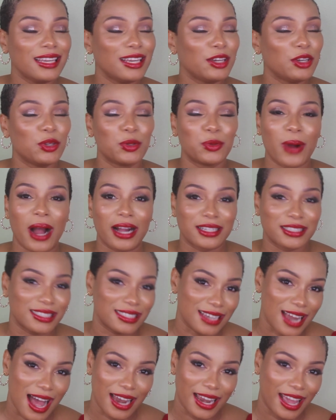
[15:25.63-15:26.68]
He knew I could
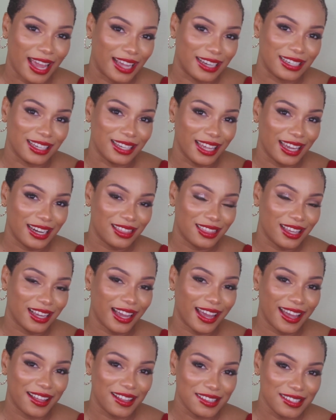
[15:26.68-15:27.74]
not handle anything
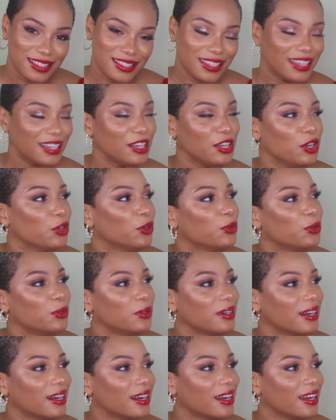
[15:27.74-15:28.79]
else. He knew
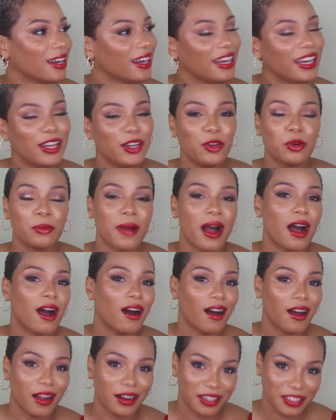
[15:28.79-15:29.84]
my
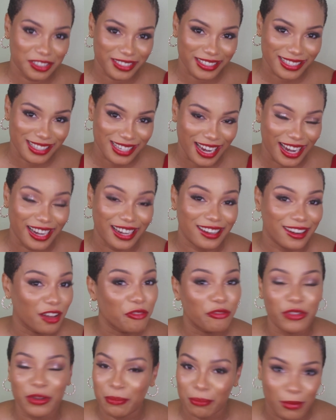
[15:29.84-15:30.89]
heart couldn't take
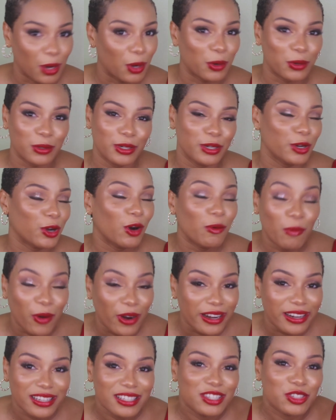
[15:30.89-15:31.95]
nothing more, no
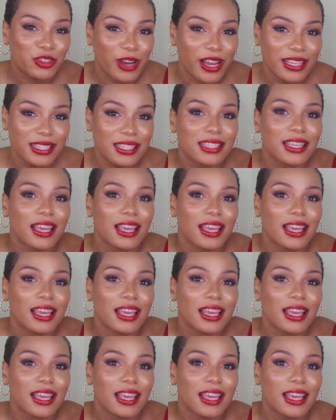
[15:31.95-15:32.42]
more distress.